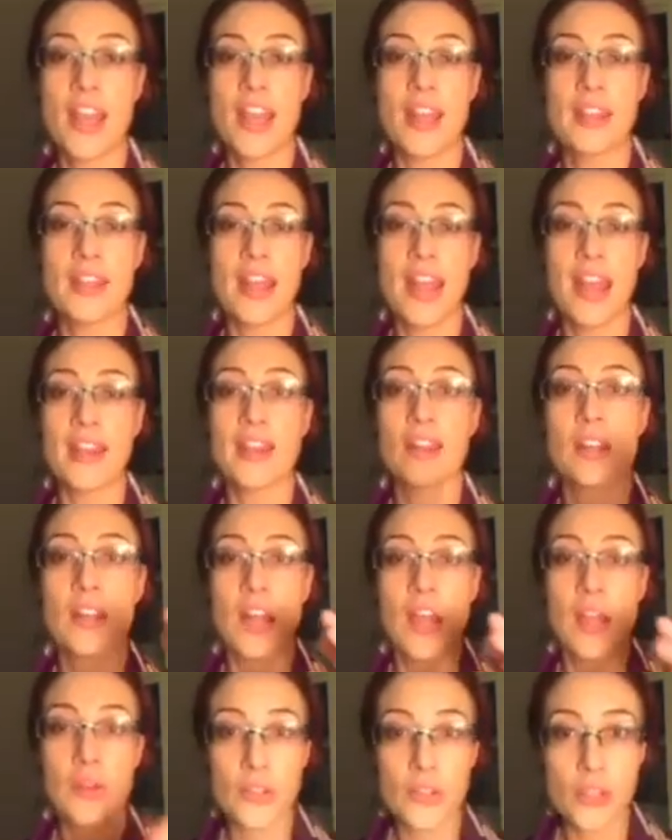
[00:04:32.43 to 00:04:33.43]
and
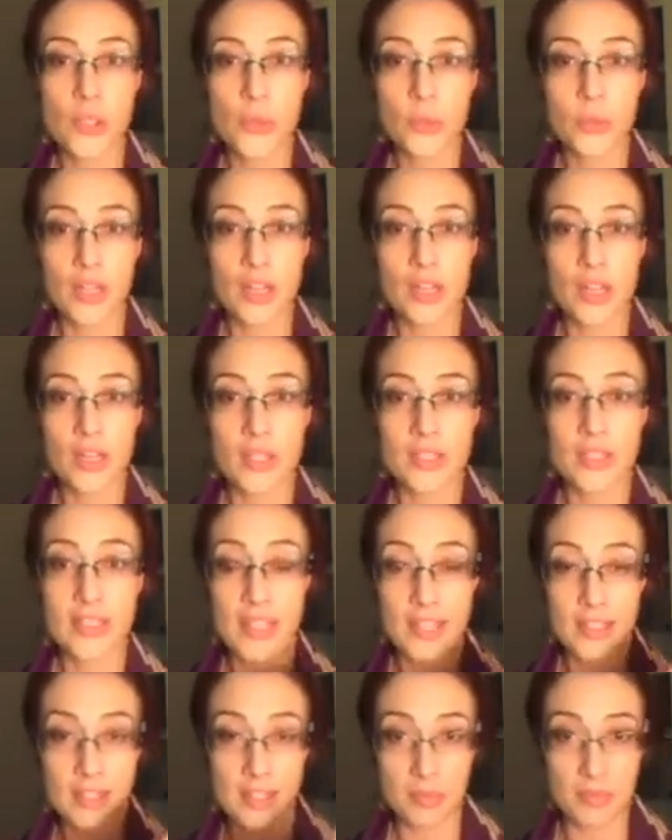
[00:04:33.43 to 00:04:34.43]
I also want to
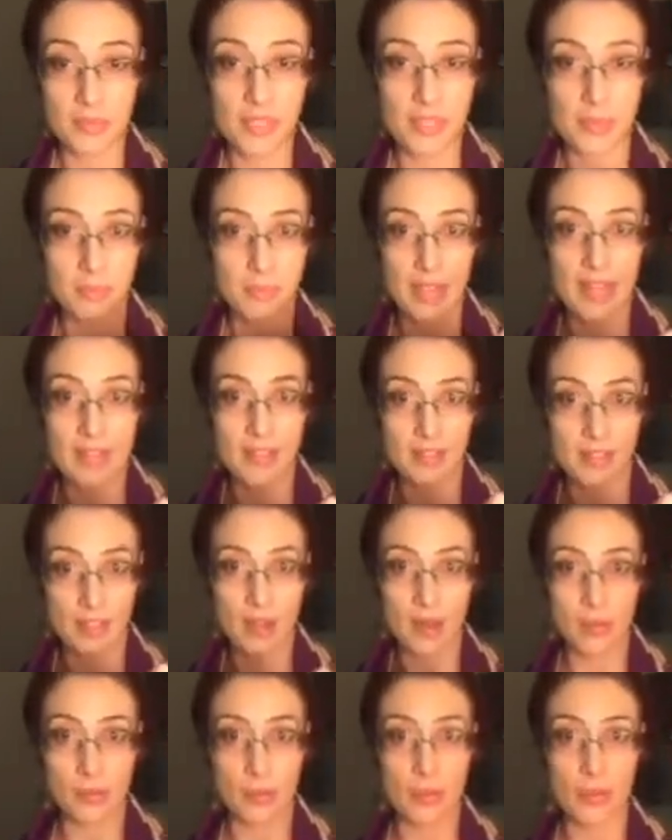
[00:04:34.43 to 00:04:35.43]
set some space
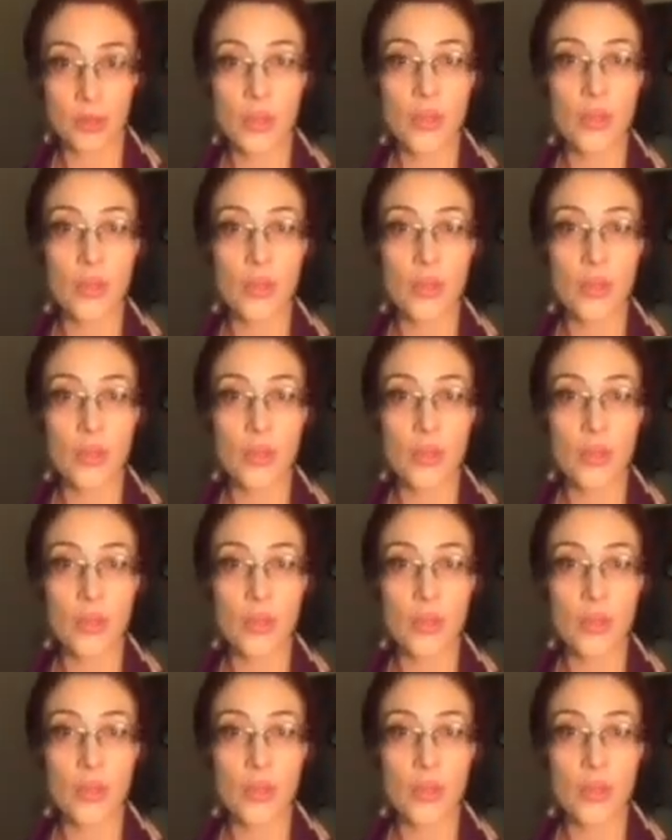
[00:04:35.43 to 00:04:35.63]
up